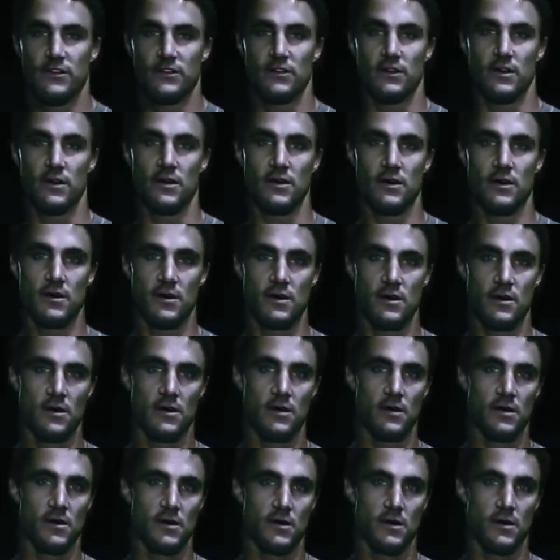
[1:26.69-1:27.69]
and Easy.
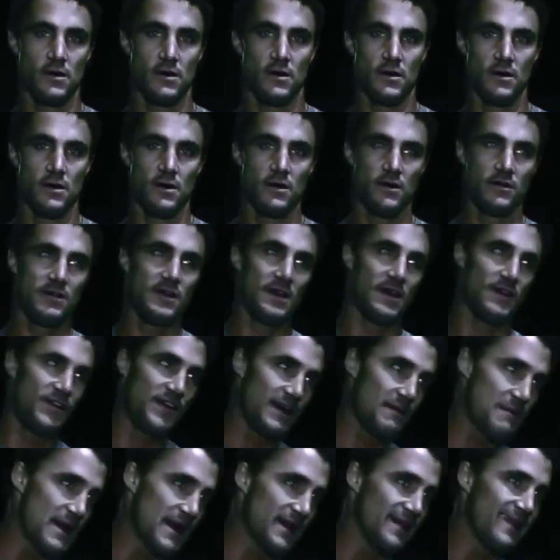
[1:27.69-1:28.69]
See, the
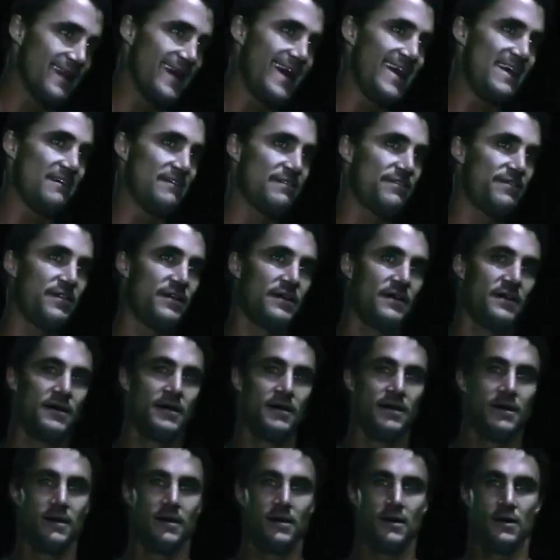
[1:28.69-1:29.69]
thing about life,
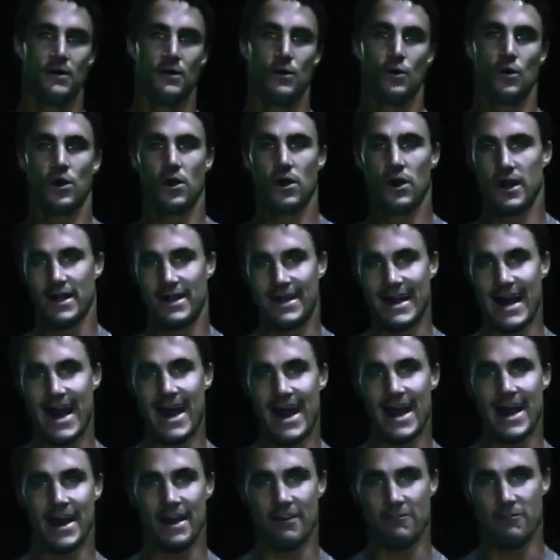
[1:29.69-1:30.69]
we're gonna
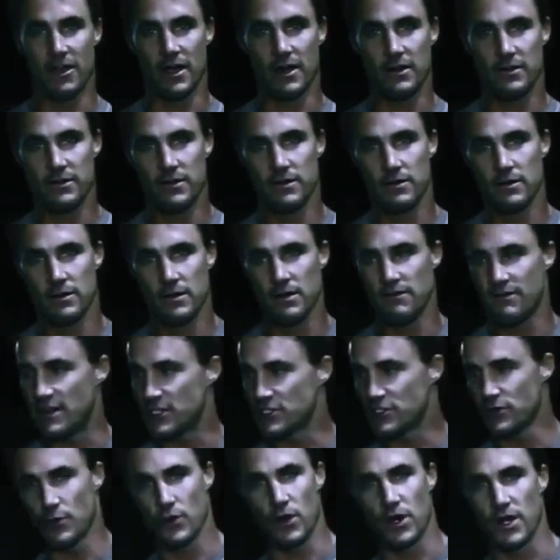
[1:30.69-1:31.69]
die, right?
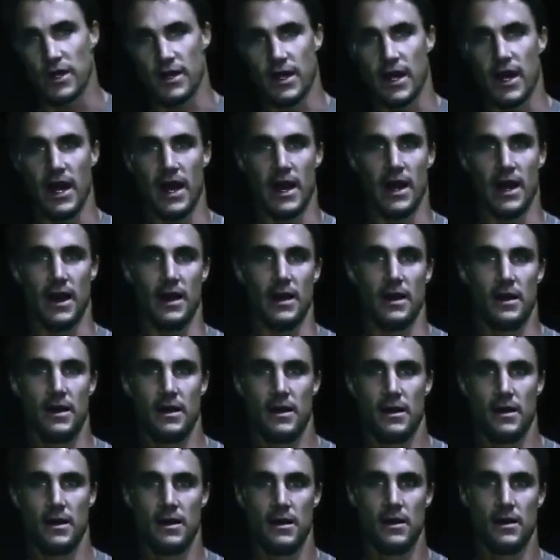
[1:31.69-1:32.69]
Eventually we're gonna die,
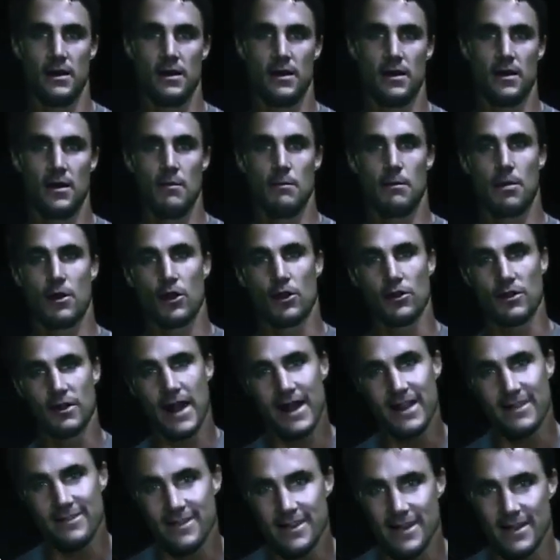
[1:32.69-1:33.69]
but our
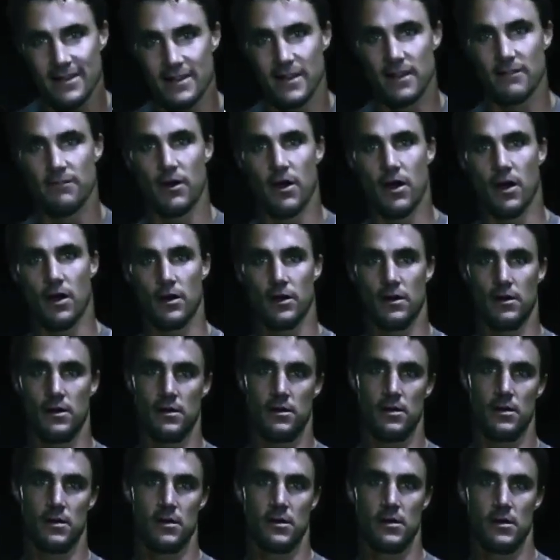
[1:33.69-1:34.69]
legacy can live on.
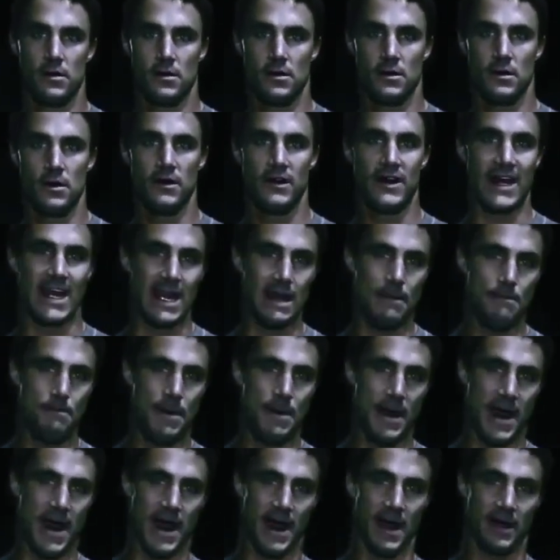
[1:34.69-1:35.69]
The
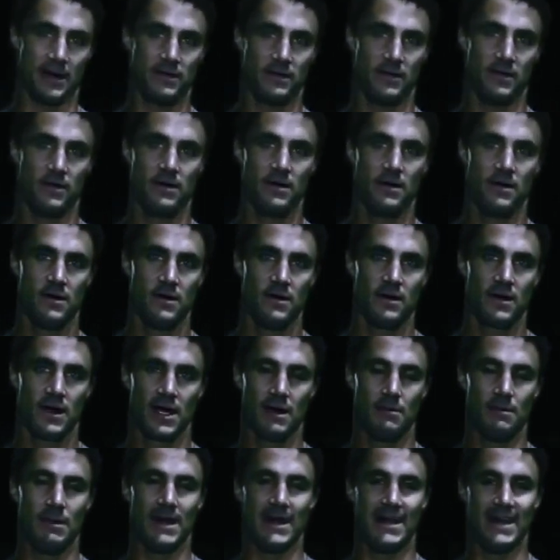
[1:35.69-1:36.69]
impact
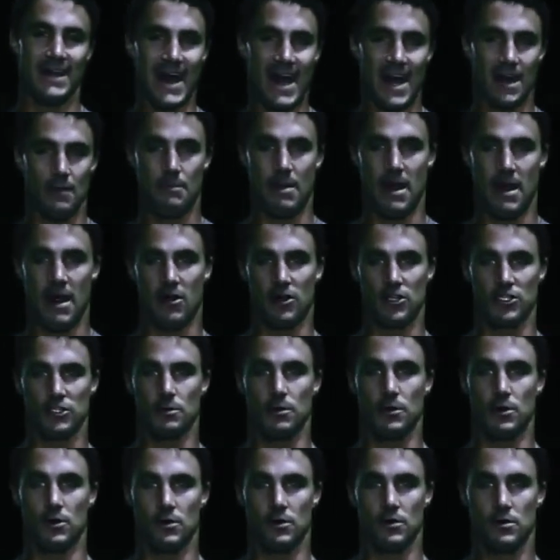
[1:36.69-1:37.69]
can be
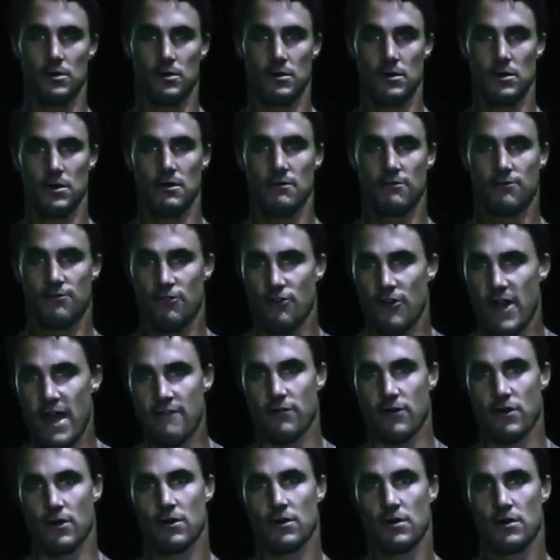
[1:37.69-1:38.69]
non-perishable
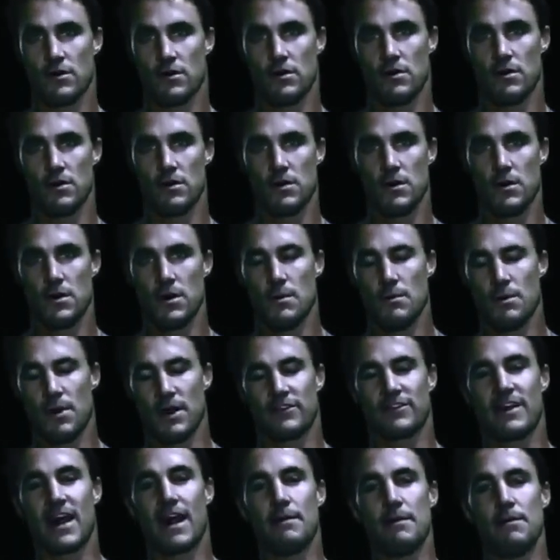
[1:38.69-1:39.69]
forever,
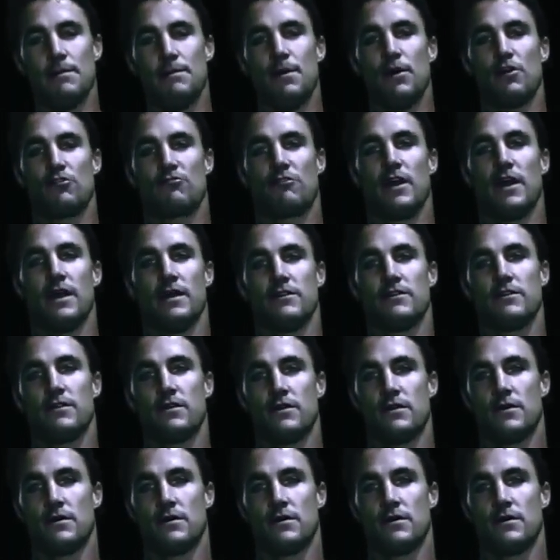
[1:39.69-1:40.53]
but it's gotta be built right.